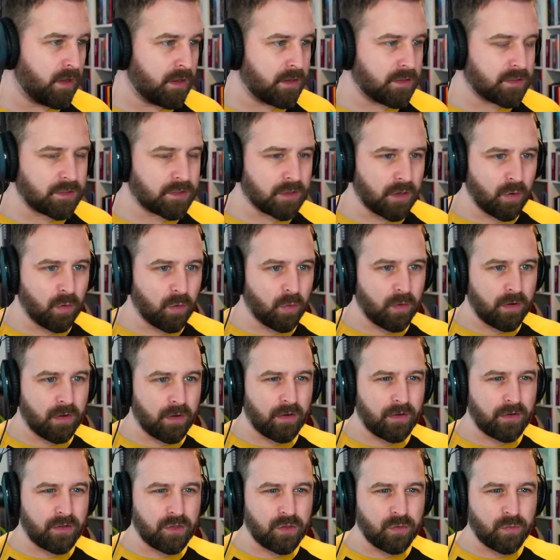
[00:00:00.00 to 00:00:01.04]
So
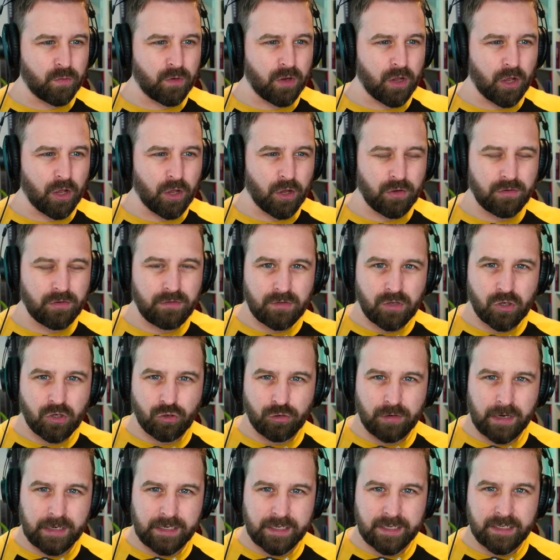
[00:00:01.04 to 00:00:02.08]
you earn
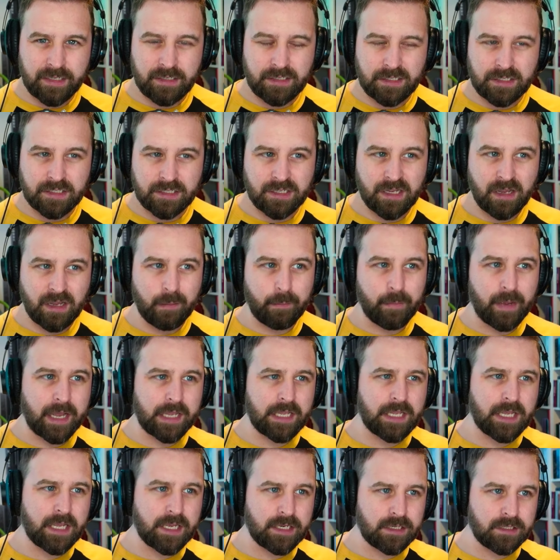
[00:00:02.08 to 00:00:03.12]
credits by
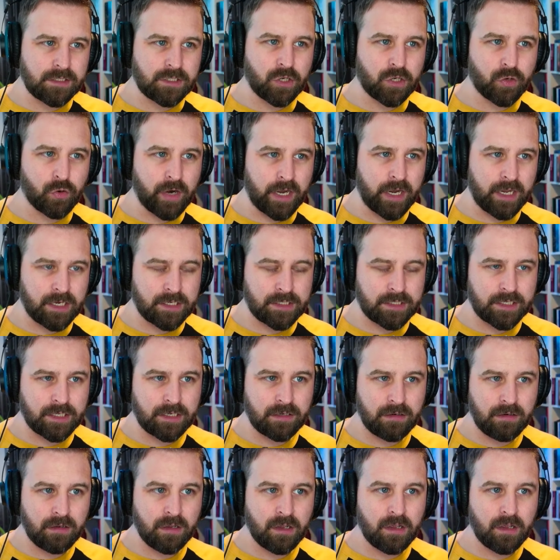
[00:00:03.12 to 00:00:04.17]

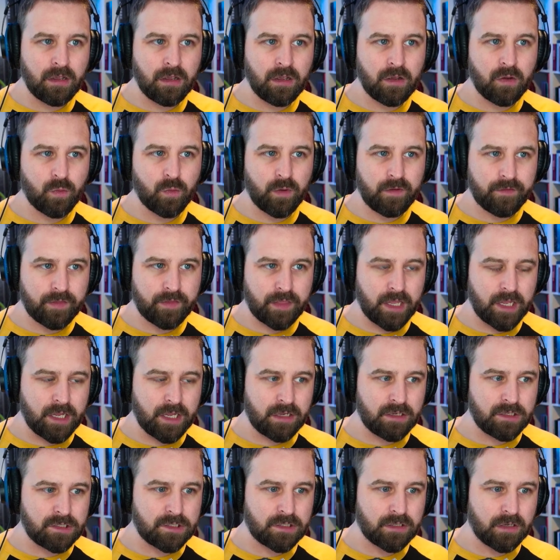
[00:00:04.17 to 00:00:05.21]
interacting with
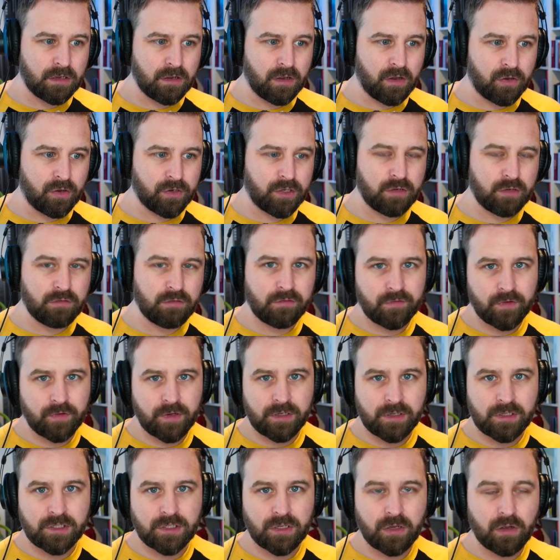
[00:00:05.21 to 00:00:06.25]
things on
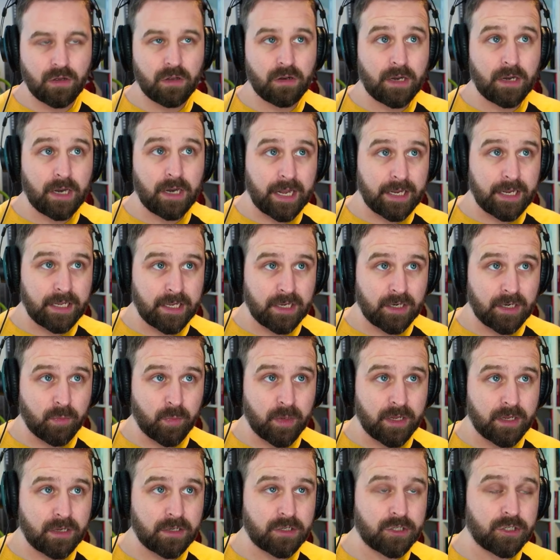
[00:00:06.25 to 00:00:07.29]
Universe. So liking a
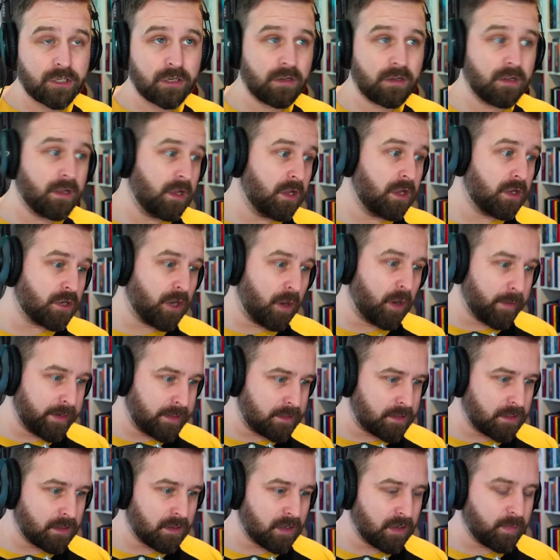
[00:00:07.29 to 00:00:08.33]
picture,
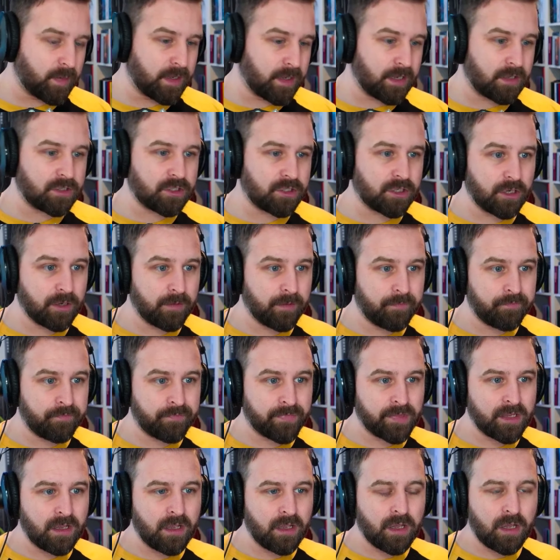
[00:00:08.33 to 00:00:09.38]
commenting on a picture,
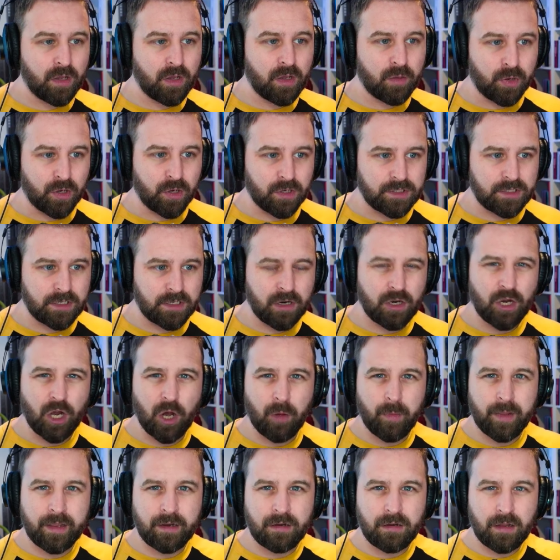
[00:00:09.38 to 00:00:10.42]
posting a
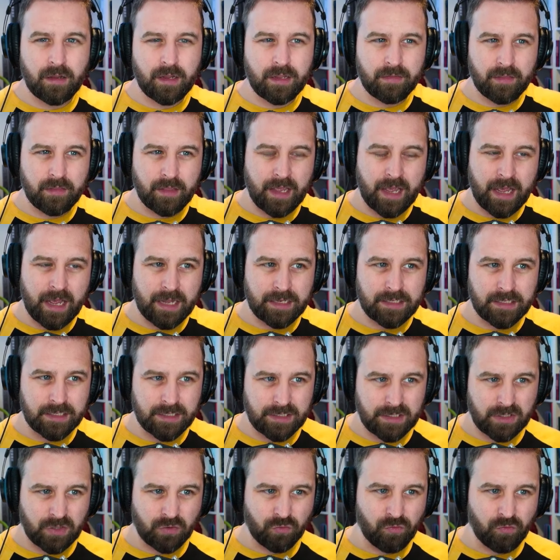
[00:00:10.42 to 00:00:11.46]
comment in the
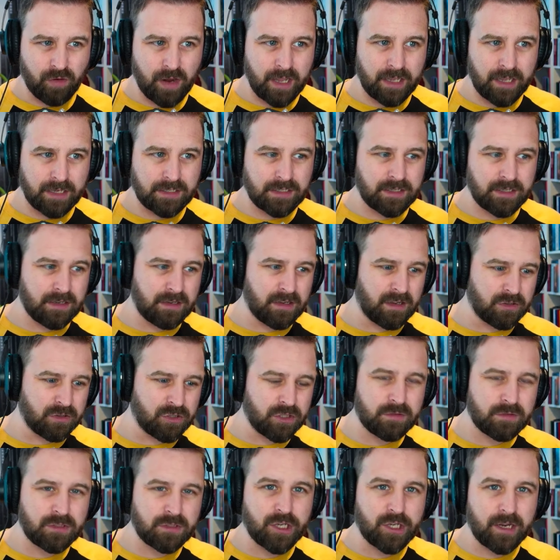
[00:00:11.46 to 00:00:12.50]
artist thread,
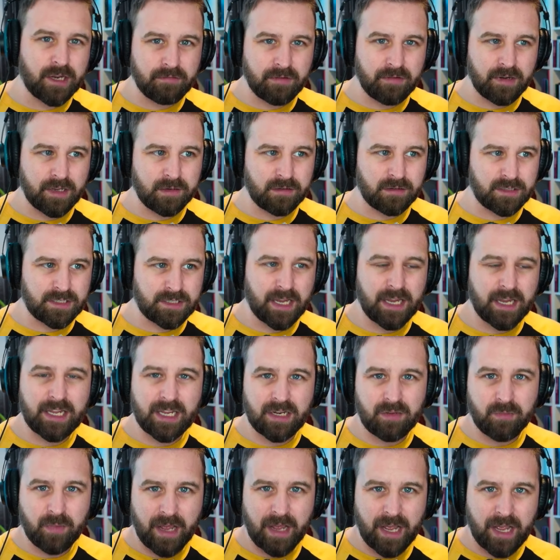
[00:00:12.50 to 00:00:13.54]
just generally
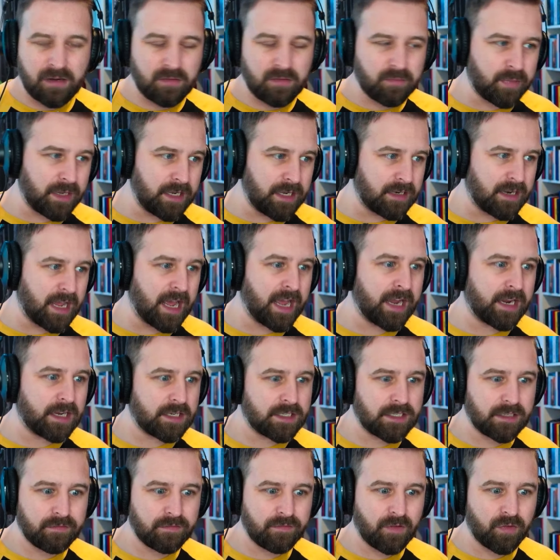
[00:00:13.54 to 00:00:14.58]
taking part and being
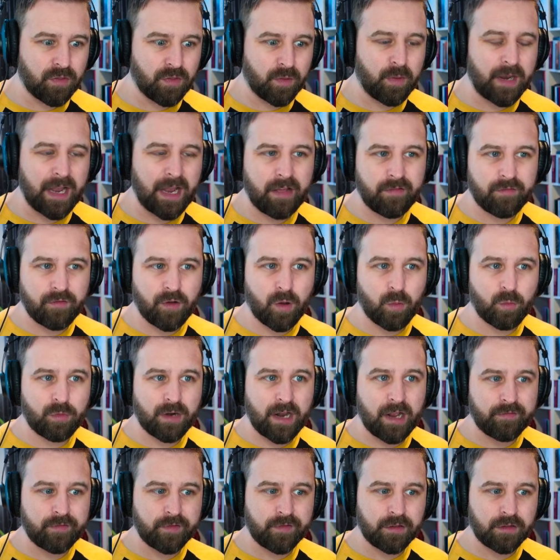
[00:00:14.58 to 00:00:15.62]
active on the platform
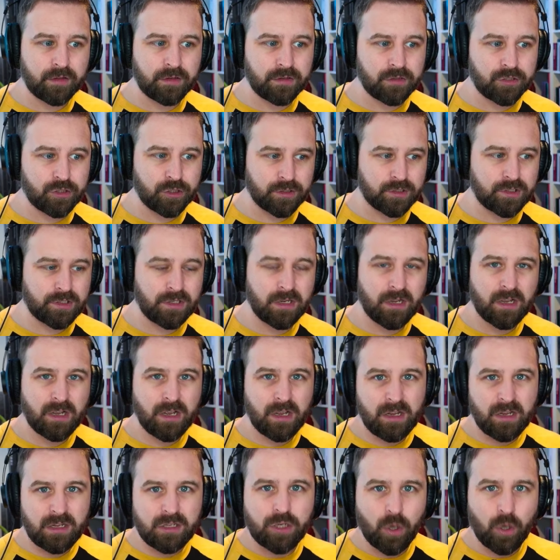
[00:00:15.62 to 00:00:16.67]
rather than just
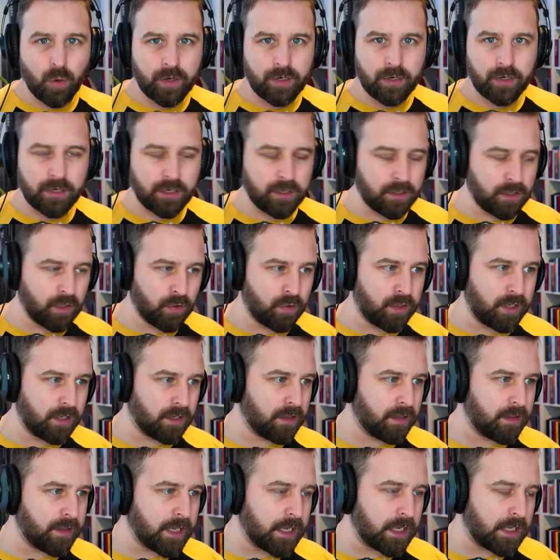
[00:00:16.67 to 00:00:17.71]
going on and looking
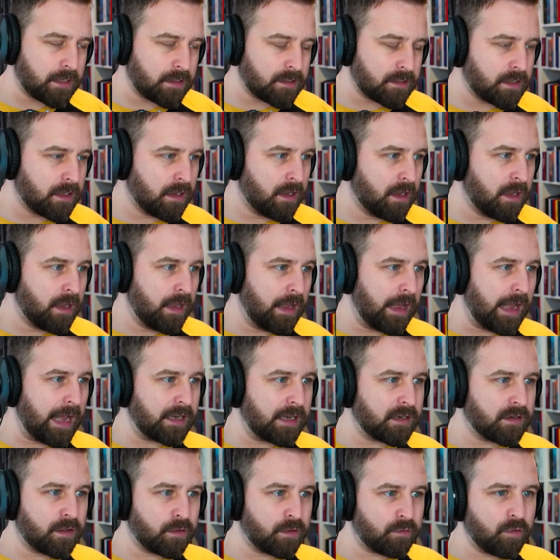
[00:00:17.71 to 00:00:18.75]
at things.
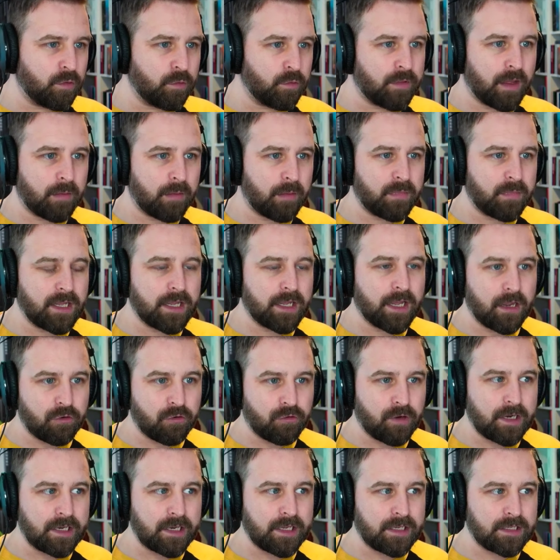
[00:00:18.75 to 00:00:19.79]
And through them you get
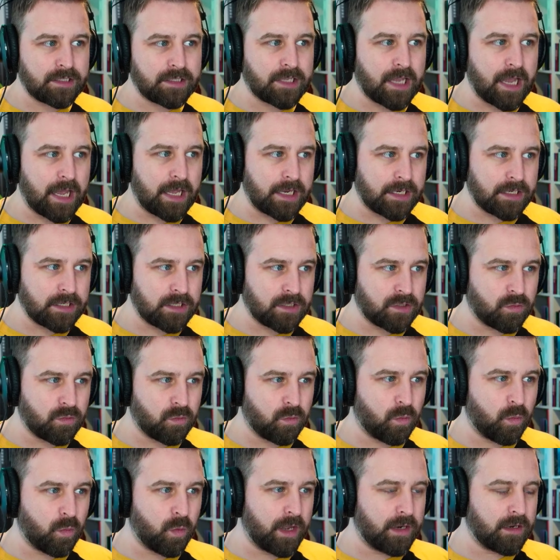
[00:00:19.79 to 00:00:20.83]
credits, and
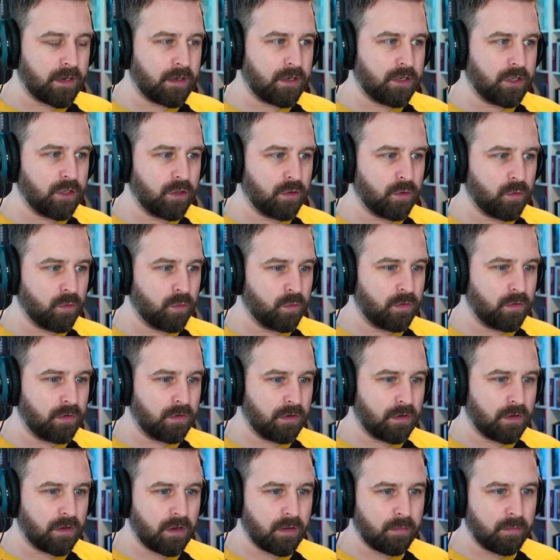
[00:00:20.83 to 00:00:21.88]
when a new
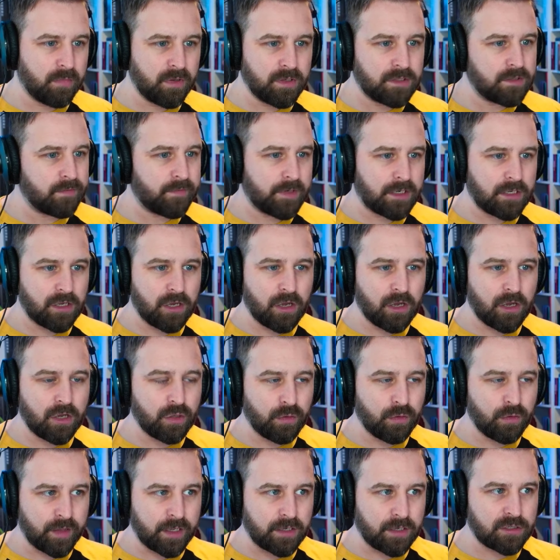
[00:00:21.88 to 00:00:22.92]
music video or new
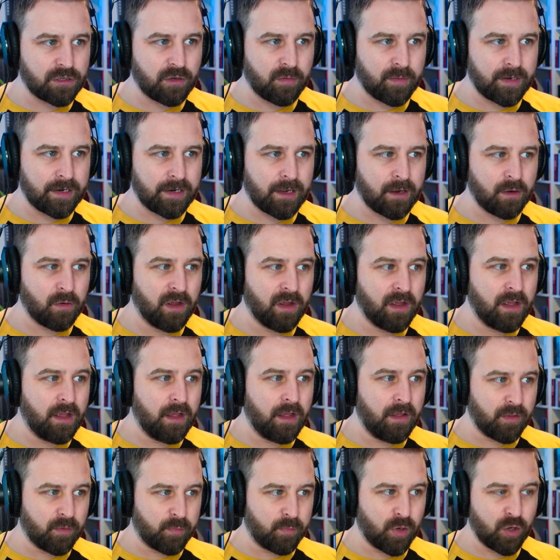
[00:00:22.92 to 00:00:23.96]
things coming out,
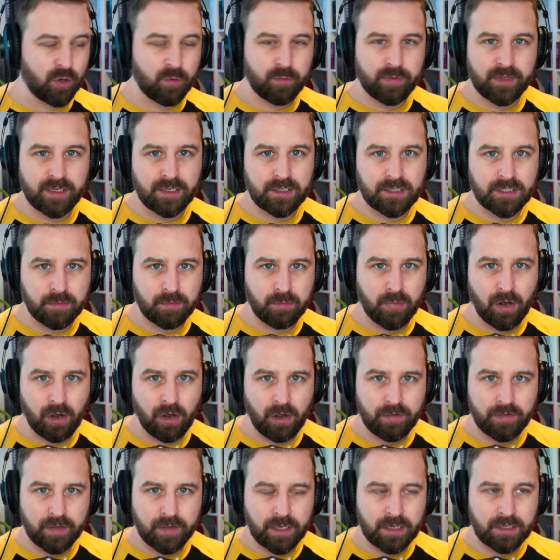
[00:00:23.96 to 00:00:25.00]
they'll put up these
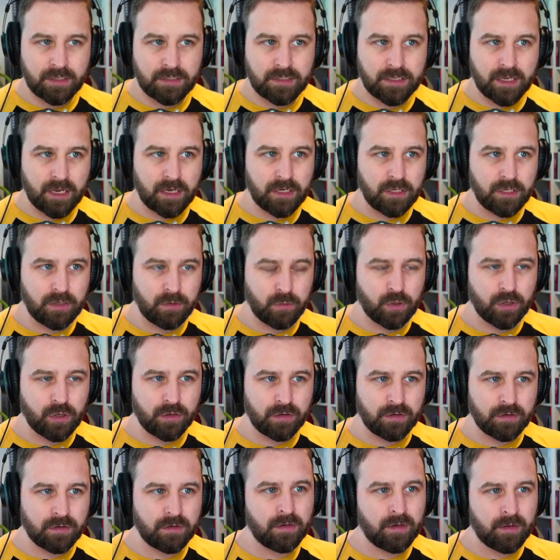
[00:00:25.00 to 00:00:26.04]
support things and
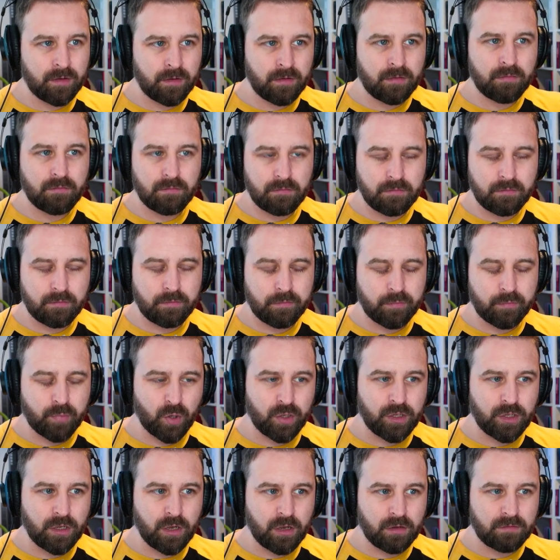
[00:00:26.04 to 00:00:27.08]
can put
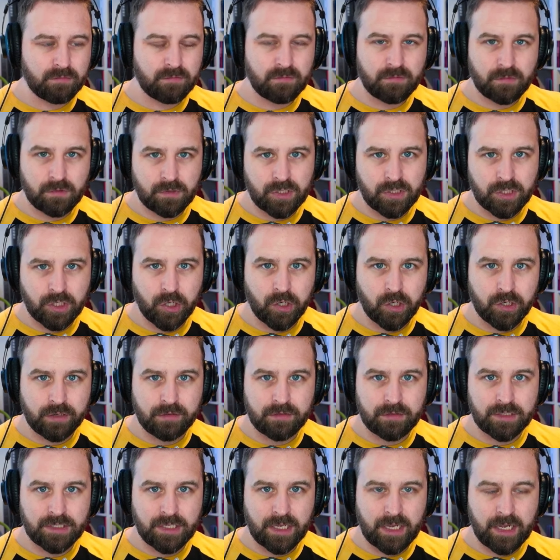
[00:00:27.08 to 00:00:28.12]
your
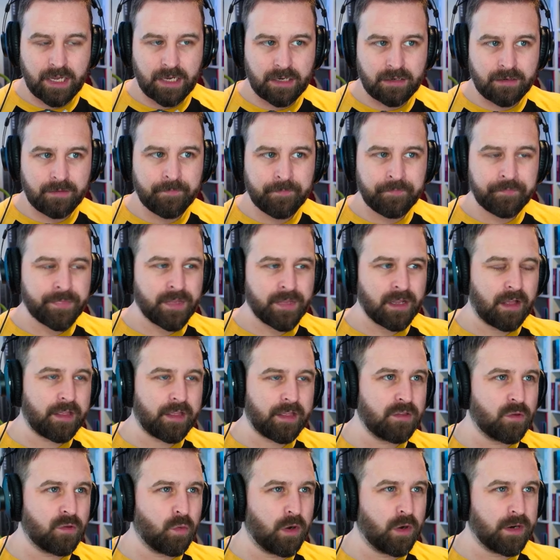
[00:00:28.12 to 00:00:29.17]
tokens in. I
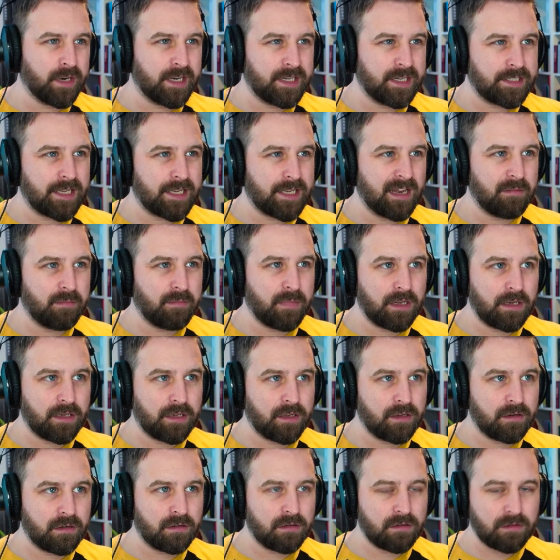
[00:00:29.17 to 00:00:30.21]
think they wanted 10
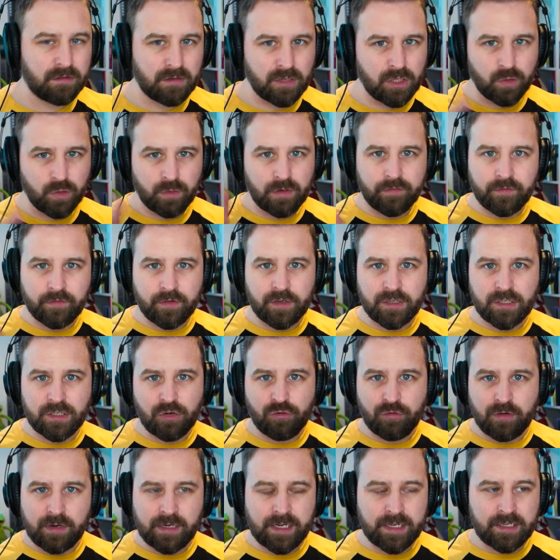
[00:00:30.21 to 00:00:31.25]
million Universe
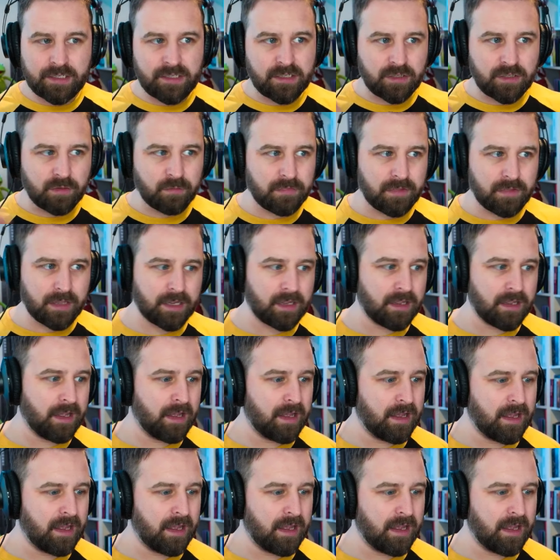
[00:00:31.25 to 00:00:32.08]
credits or something.